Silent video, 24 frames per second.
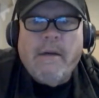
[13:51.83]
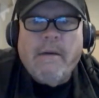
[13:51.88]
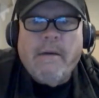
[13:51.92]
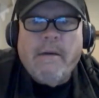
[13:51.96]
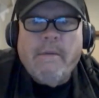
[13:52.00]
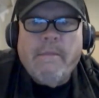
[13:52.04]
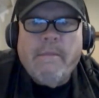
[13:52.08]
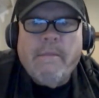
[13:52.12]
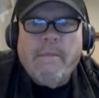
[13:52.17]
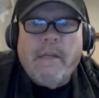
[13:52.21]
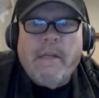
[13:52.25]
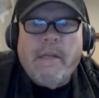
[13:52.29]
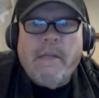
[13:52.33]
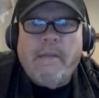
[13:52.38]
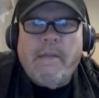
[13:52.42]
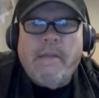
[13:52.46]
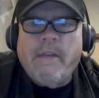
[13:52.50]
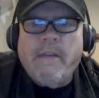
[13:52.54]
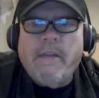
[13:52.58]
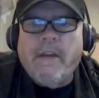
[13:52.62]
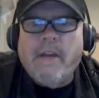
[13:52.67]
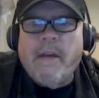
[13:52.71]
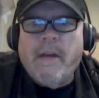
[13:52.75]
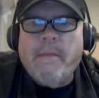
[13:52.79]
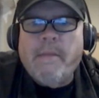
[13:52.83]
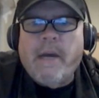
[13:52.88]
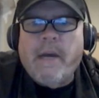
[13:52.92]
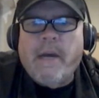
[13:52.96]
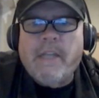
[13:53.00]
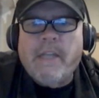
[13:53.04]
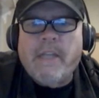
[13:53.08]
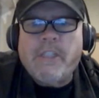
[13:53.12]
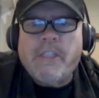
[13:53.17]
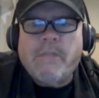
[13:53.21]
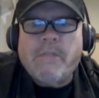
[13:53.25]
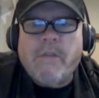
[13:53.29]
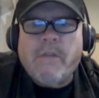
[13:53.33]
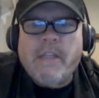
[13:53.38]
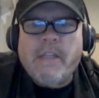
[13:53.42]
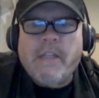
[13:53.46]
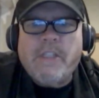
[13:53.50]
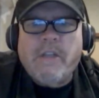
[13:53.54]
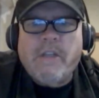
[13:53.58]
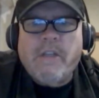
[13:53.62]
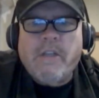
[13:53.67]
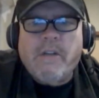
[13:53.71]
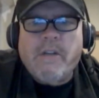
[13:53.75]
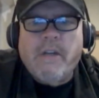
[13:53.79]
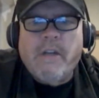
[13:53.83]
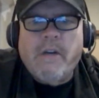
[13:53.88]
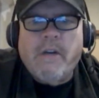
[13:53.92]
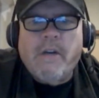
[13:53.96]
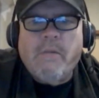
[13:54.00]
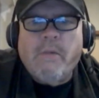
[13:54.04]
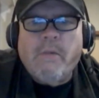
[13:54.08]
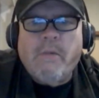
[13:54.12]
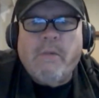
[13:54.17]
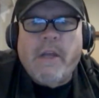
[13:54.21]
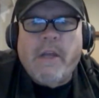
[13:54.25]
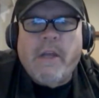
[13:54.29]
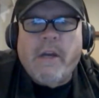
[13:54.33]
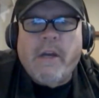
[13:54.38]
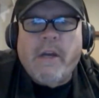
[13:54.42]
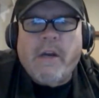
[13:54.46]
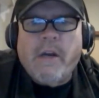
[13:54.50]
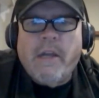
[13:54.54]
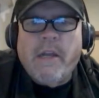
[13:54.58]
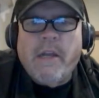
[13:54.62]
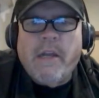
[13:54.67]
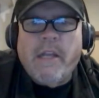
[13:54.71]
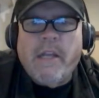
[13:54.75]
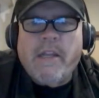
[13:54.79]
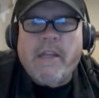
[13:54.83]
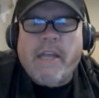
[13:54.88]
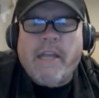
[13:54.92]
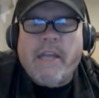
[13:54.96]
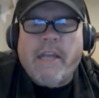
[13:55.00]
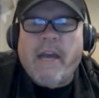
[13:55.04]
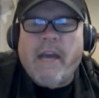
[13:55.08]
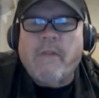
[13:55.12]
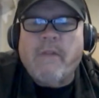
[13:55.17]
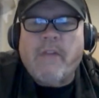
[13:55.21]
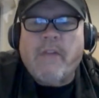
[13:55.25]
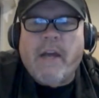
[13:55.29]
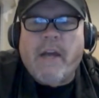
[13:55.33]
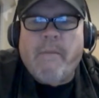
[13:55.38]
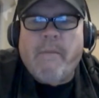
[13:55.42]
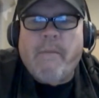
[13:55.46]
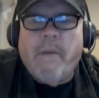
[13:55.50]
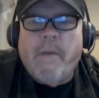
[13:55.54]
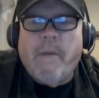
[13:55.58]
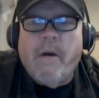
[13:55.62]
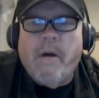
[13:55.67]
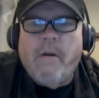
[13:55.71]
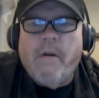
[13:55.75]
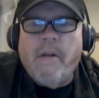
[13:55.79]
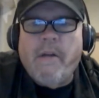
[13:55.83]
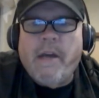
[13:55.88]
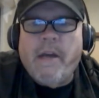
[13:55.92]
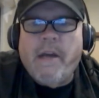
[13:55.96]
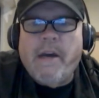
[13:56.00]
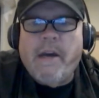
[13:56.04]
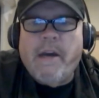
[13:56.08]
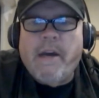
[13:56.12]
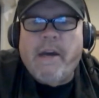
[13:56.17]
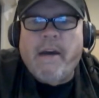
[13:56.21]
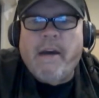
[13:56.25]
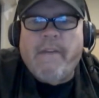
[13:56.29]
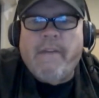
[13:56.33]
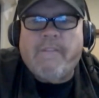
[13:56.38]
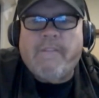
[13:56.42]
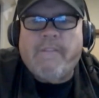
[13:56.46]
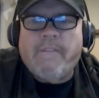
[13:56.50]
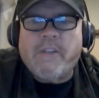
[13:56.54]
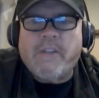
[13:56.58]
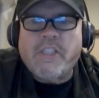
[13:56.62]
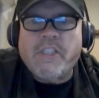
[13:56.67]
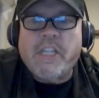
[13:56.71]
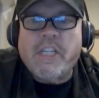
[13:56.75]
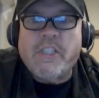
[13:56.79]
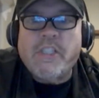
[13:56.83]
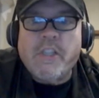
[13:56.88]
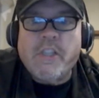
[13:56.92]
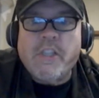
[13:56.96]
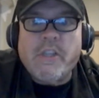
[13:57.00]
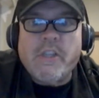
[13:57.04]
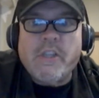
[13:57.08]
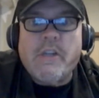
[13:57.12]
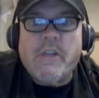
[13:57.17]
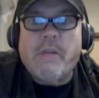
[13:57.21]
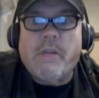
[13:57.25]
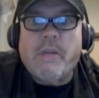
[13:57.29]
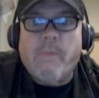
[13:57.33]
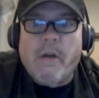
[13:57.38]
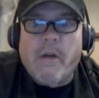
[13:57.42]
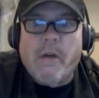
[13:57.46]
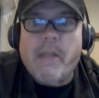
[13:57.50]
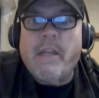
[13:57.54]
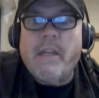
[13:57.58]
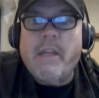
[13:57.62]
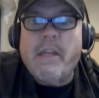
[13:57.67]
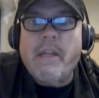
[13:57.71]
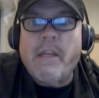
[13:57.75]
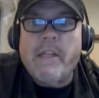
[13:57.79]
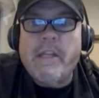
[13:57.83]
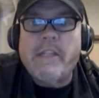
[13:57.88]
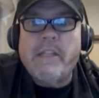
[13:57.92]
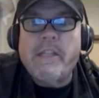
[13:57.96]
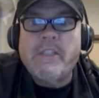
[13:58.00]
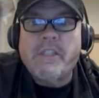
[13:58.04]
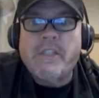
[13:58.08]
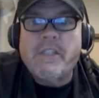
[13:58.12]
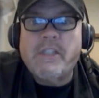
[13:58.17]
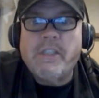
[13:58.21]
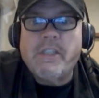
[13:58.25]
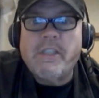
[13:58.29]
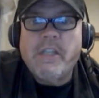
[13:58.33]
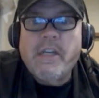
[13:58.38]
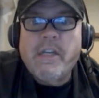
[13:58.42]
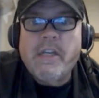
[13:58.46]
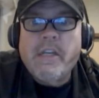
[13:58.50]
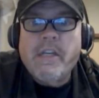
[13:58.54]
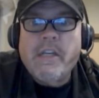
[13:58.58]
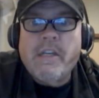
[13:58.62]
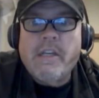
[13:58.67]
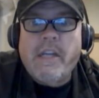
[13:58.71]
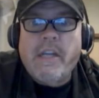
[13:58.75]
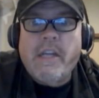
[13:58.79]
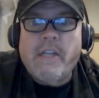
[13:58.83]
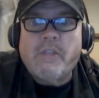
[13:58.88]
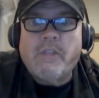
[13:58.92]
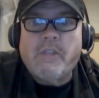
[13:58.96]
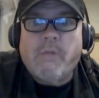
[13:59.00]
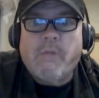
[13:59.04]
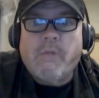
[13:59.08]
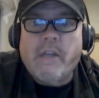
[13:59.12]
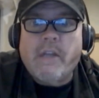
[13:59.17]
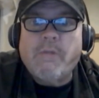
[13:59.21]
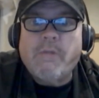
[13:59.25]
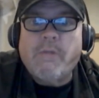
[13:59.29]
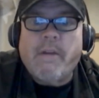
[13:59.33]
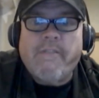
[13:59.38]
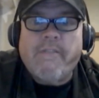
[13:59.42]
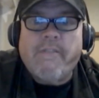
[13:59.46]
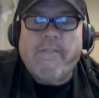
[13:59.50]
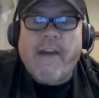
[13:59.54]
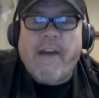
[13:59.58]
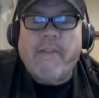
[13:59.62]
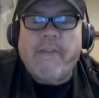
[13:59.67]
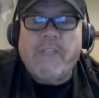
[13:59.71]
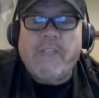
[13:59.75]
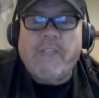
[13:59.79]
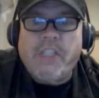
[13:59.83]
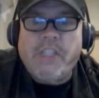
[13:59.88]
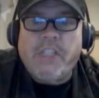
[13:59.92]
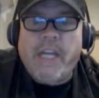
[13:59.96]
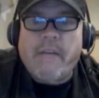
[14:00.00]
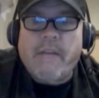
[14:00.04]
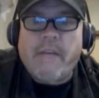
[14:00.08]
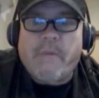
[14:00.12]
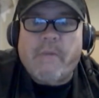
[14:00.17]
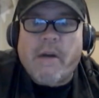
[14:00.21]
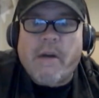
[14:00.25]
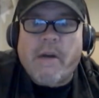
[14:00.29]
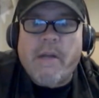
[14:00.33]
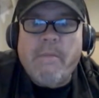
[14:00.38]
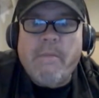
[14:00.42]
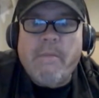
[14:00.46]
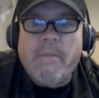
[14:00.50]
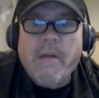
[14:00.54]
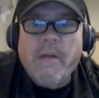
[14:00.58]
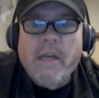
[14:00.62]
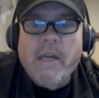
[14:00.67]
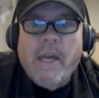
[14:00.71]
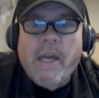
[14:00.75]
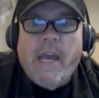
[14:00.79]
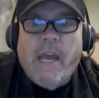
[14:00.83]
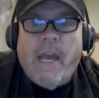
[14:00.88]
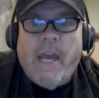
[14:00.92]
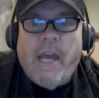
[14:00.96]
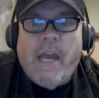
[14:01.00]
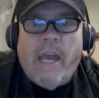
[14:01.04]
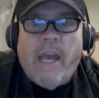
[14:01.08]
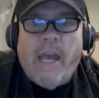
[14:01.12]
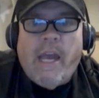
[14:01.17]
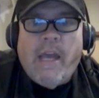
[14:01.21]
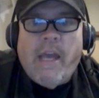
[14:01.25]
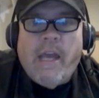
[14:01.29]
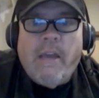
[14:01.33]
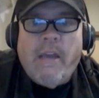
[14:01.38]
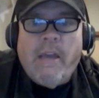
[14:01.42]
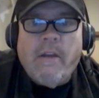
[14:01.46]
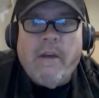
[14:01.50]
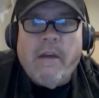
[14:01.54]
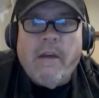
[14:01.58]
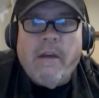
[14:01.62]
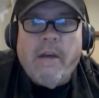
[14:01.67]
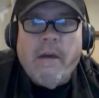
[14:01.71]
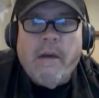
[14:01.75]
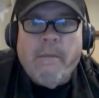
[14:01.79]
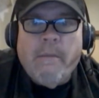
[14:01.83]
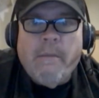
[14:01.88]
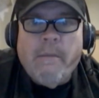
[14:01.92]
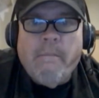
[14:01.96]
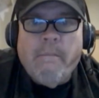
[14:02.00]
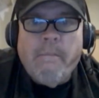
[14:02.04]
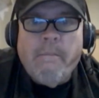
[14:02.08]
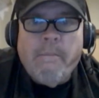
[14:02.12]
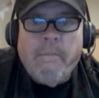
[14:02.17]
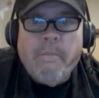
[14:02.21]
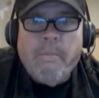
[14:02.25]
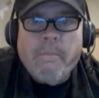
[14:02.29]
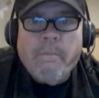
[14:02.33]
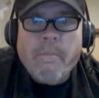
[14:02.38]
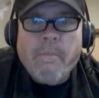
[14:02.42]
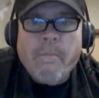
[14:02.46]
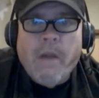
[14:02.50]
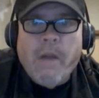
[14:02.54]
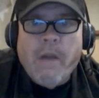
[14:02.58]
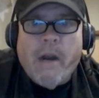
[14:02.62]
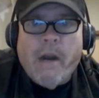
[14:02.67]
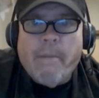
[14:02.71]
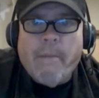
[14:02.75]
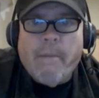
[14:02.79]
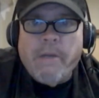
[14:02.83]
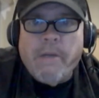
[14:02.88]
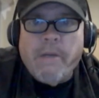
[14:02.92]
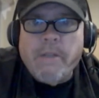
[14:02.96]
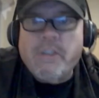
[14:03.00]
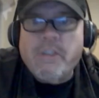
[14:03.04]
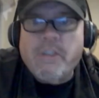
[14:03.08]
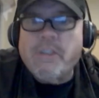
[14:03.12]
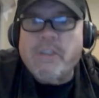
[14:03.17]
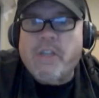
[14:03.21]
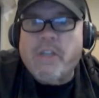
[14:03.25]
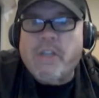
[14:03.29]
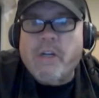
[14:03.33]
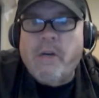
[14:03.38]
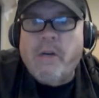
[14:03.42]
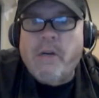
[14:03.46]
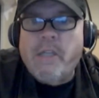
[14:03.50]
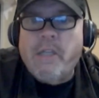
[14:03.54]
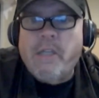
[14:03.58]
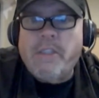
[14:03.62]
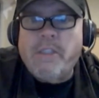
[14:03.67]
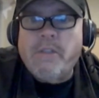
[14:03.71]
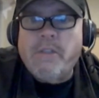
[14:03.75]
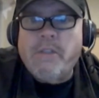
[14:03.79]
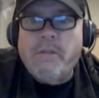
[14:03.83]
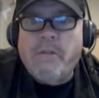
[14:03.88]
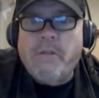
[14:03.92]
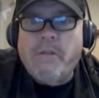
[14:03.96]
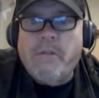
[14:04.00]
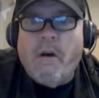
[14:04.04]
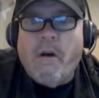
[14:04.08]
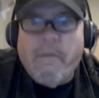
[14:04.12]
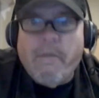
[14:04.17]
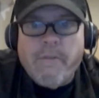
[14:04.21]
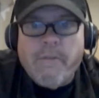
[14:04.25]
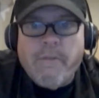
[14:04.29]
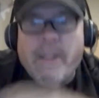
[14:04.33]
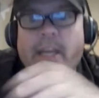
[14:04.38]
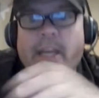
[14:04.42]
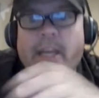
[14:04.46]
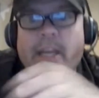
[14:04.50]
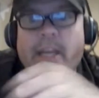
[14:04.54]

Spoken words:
In the meantime, I just want to let y'all know we are in the countdown mode for Section 31 in 2025 in January. And our producers are going to hopefully get us